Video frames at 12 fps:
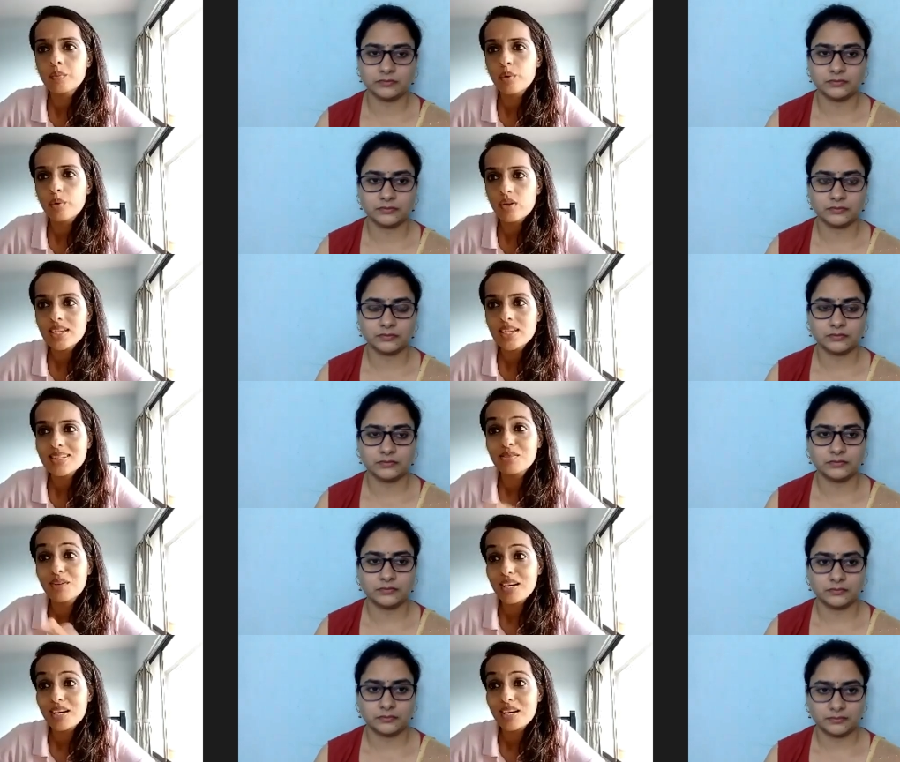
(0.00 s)
Speaker 1: process
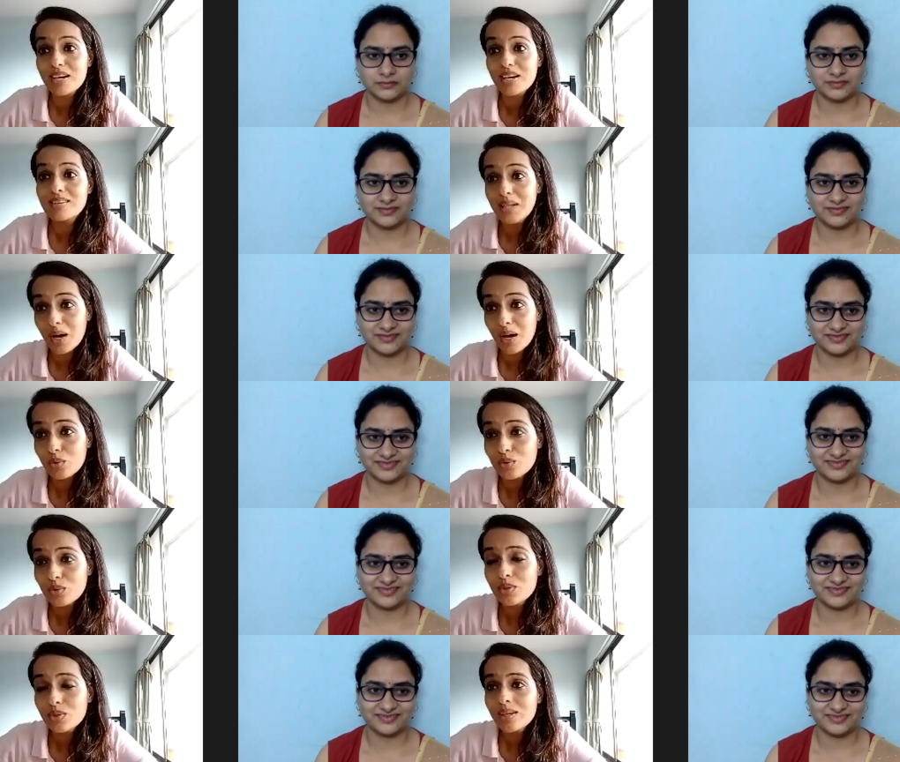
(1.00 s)
right now,
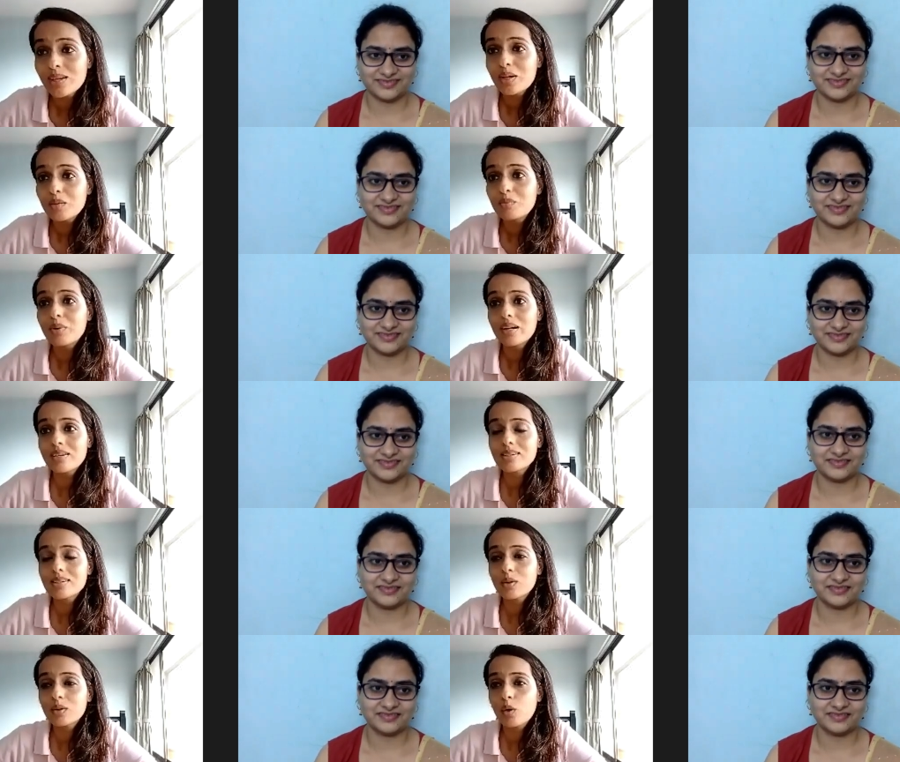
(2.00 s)
but uh,
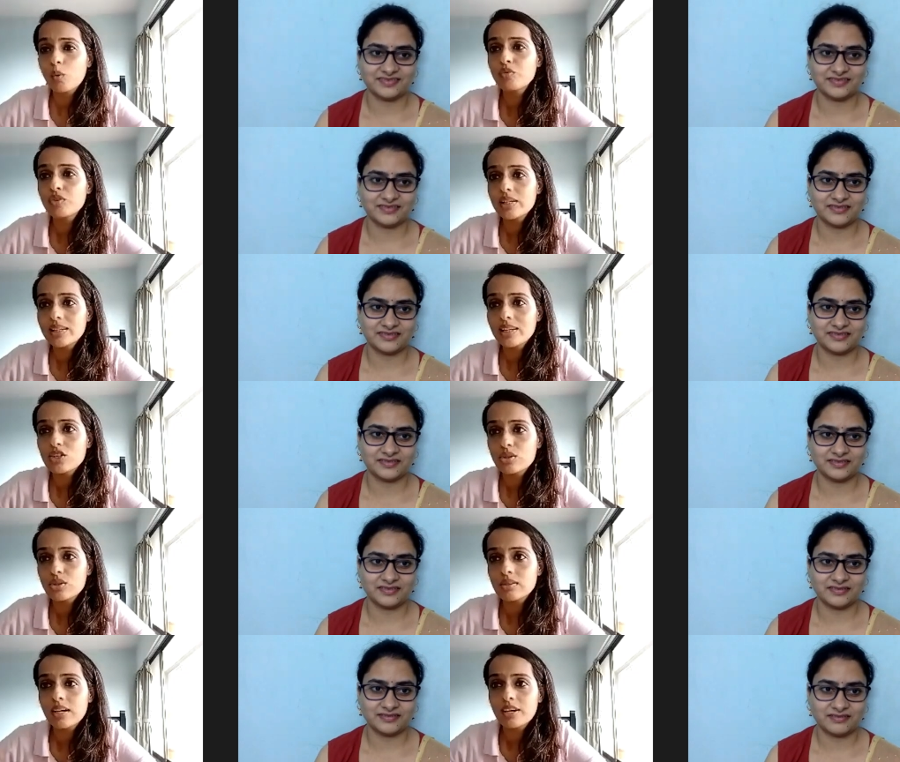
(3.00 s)
hopefully that
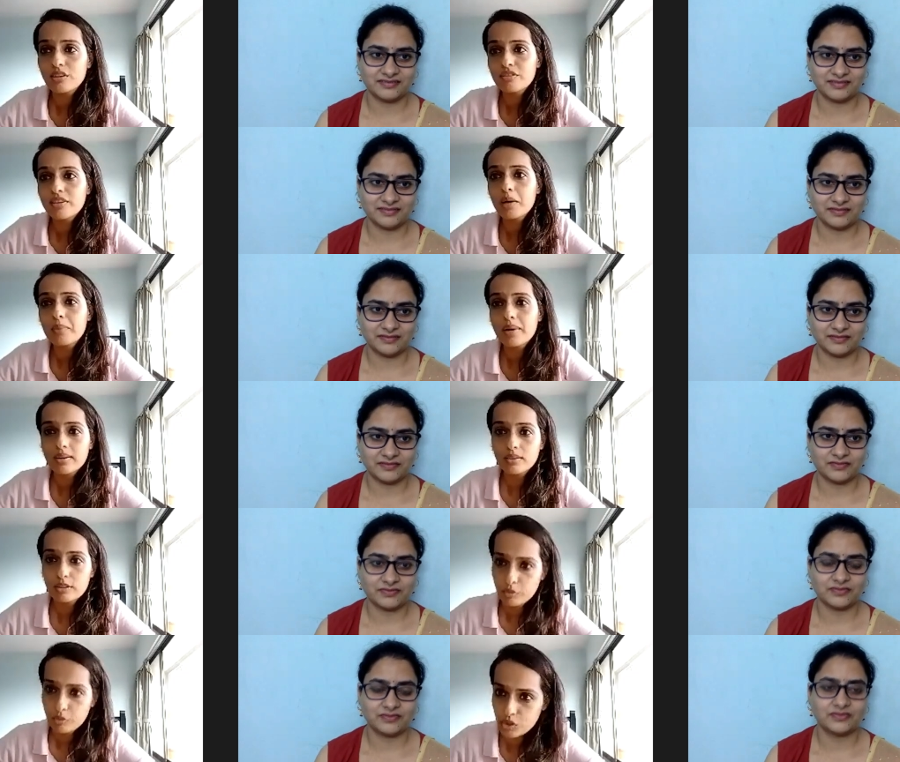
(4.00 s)
should kind of get better in the
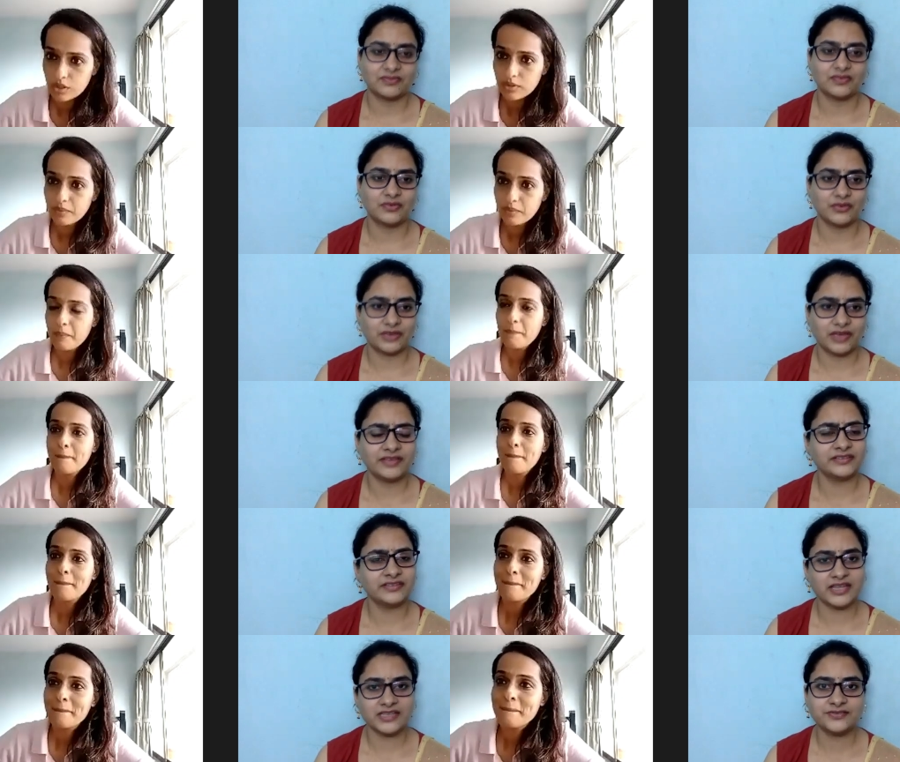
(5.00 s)
future.
Speaker 2: I
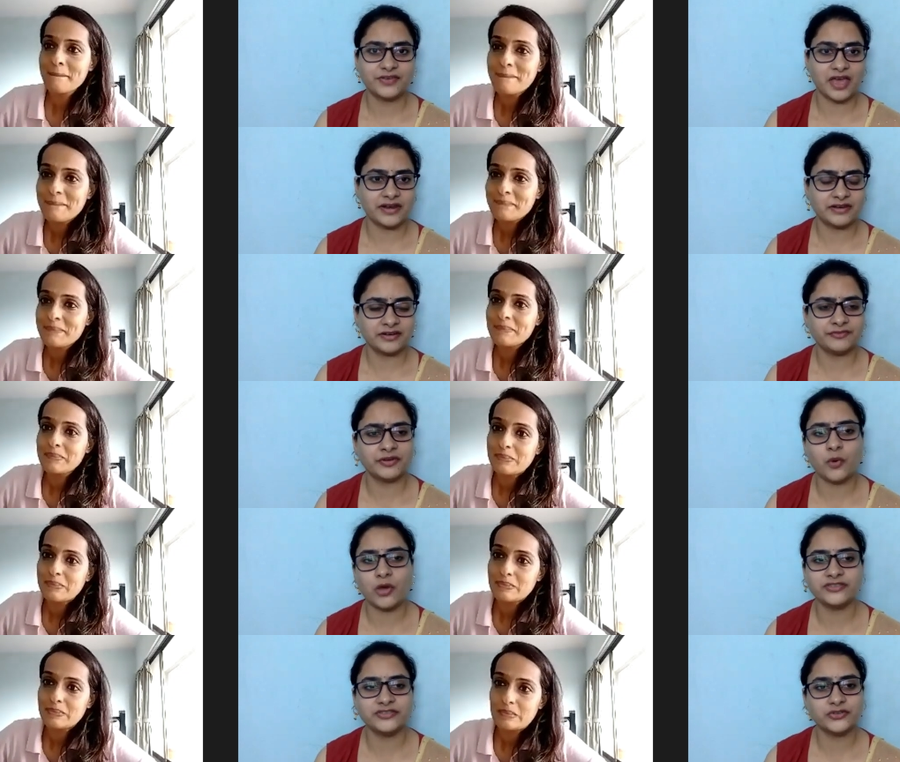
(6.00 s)
think that's fair enough. And
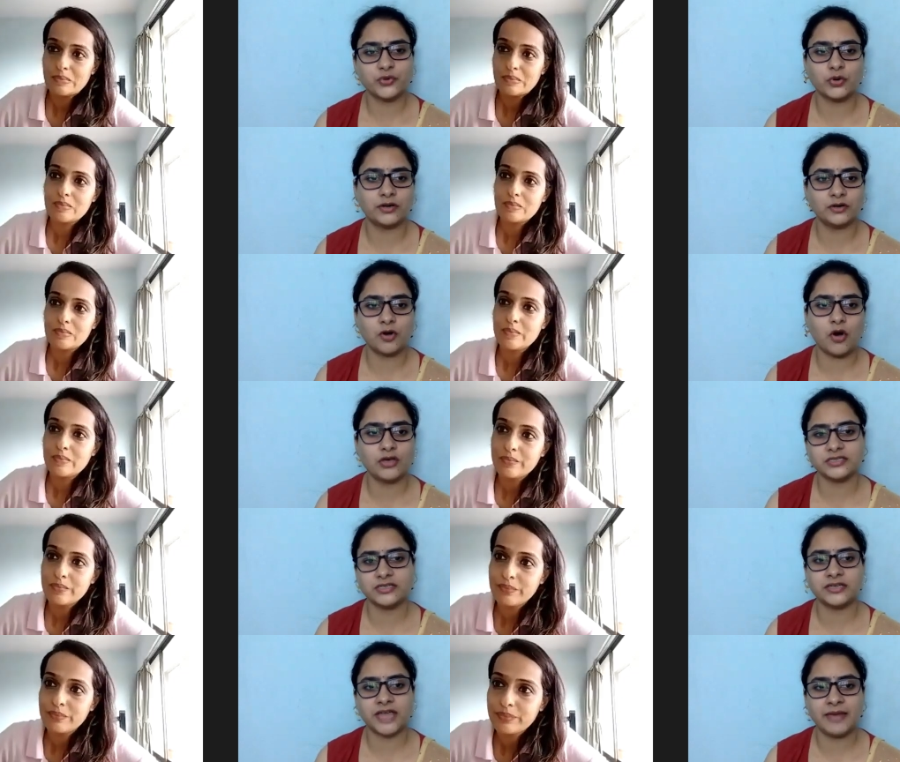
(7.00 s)
what's the total
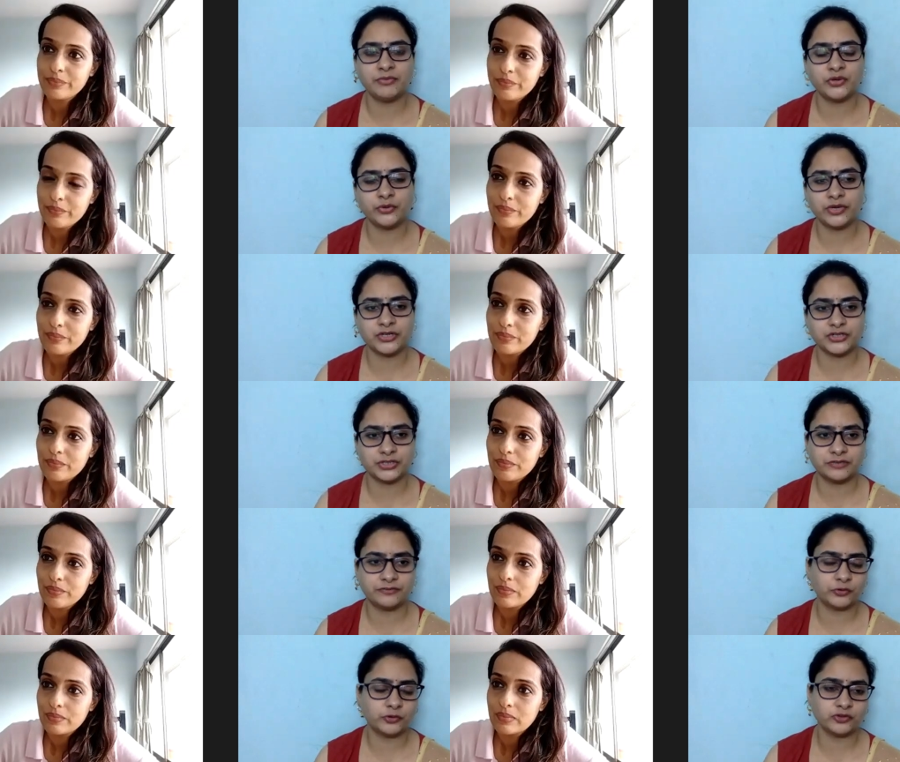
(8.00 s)
cost and time duration?
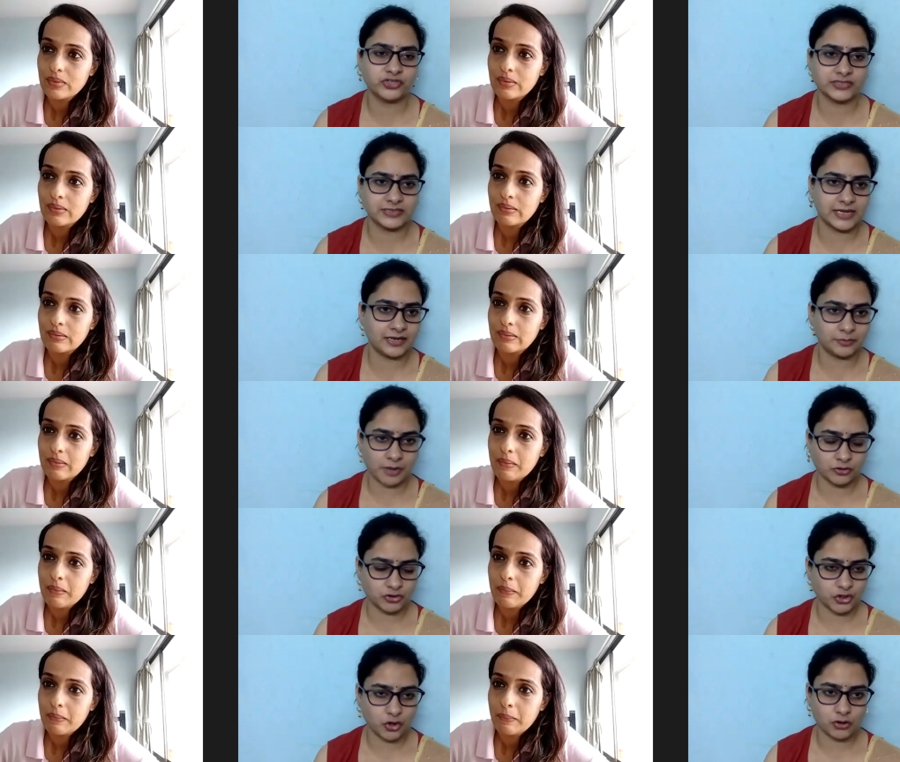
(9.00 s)
If you could just tell
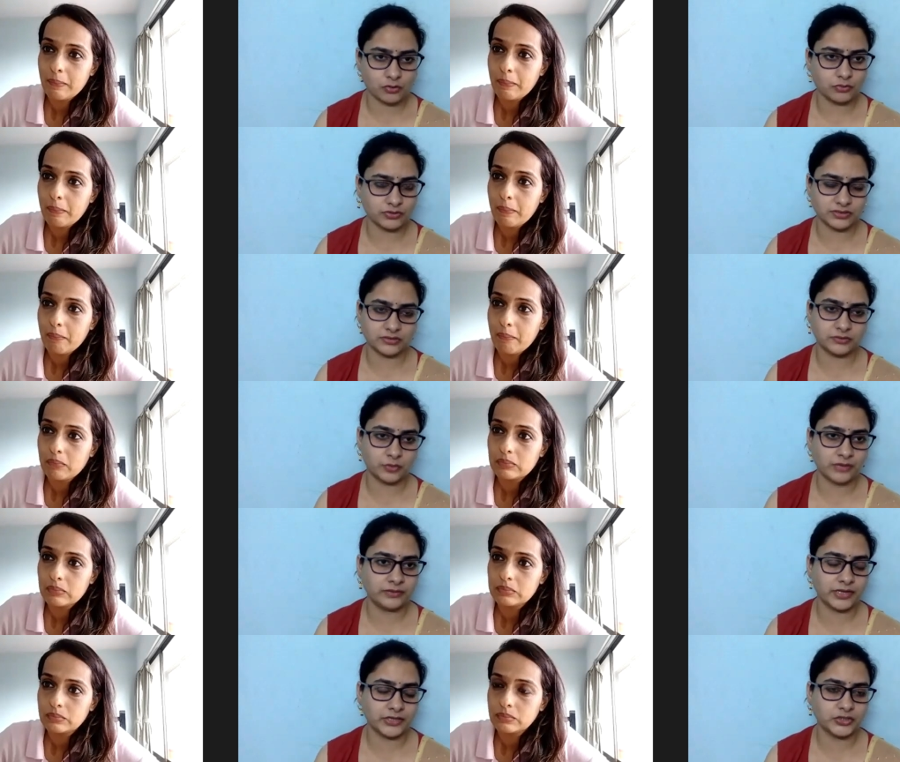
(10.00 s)
about your course, the
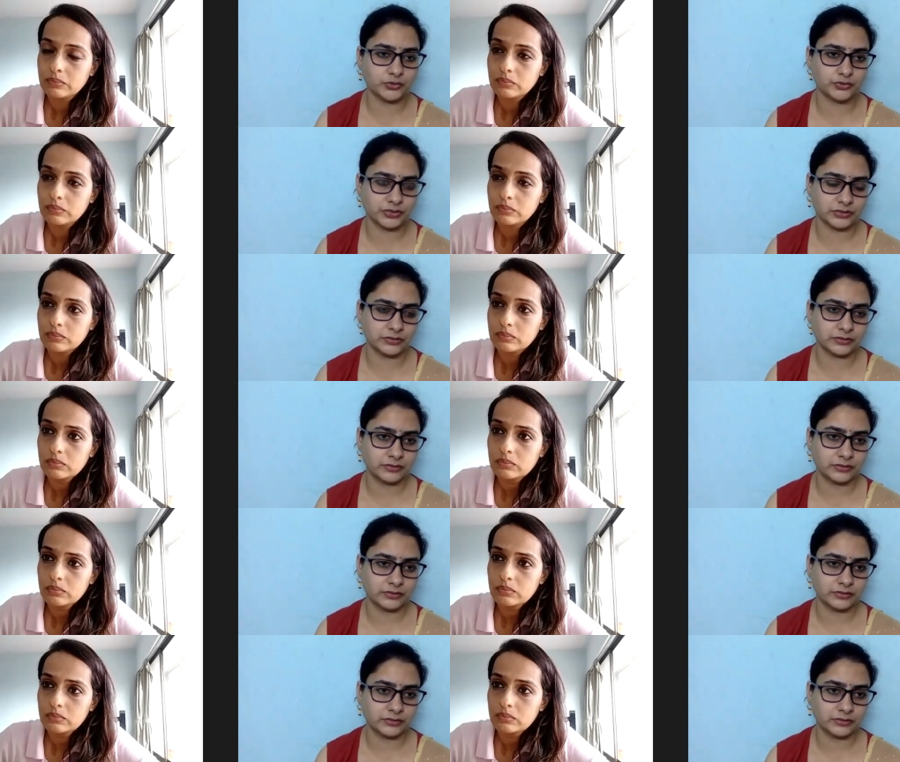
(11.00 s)
one that you did.